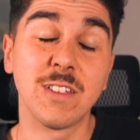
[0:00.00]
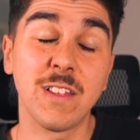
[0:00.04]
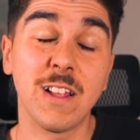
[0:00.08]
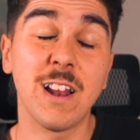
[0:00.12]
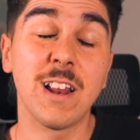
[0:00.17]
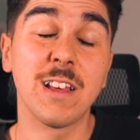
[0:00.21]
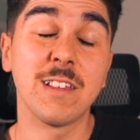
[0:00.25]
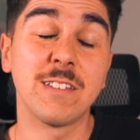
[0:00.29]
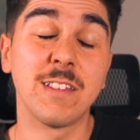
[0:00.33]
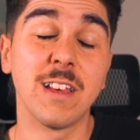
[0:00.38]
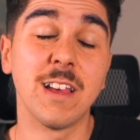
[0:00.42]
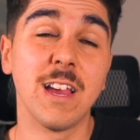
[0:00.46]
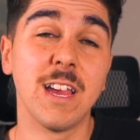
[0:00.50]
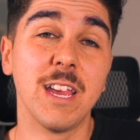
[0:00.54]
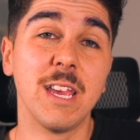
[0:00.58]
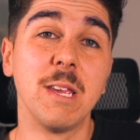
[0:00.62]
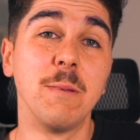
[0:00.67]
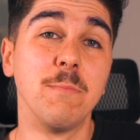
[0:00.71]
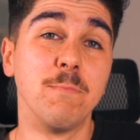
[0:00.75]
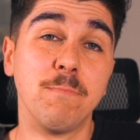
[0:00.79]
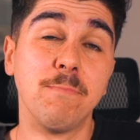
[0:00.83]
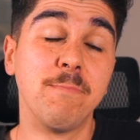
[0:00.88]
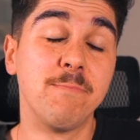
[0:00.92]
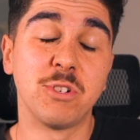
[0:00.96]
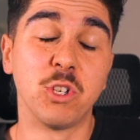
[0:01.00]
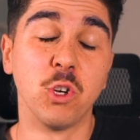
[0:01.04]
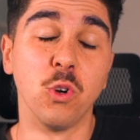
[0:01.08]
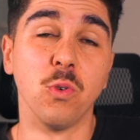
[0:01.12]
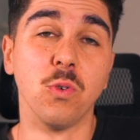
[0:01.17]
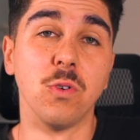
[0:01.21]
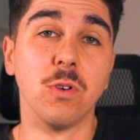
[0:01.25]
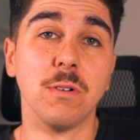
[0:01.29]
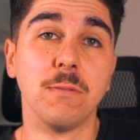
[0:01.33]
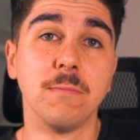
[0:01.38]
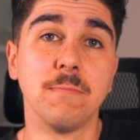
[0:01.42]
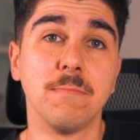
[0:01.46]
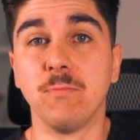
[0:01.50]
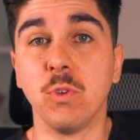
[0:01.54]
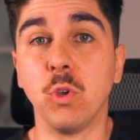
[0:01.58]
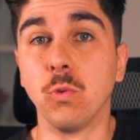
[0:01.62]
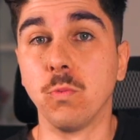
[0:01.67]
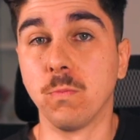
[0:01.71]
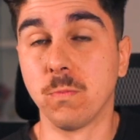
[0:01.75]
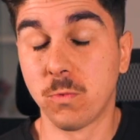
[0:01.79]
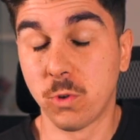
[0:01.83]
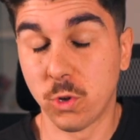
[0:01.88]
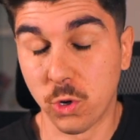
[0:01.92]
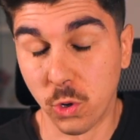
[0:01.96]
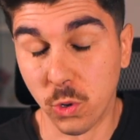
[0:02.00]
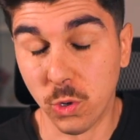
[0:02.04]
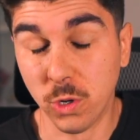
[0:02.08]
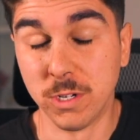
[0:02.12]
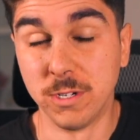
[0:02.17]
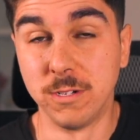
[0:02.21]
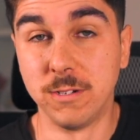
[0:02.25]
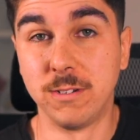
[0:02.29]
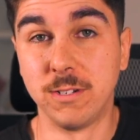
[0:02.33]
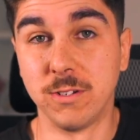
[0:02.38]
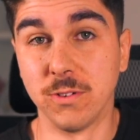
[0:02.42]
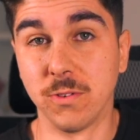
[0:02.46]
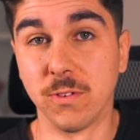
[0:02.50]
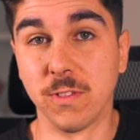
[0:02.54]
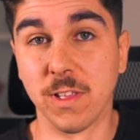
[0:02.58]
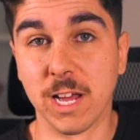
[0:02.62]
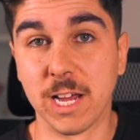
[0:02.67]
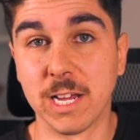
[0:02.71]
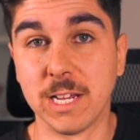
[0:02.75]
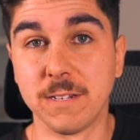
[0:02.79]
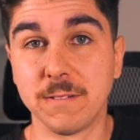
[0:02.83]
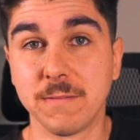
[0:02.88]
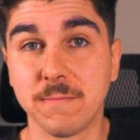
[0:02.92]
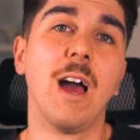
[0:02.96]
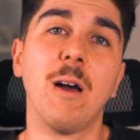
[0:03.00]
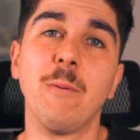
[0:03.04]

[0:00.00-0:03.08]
to that I say, sure, you could do that.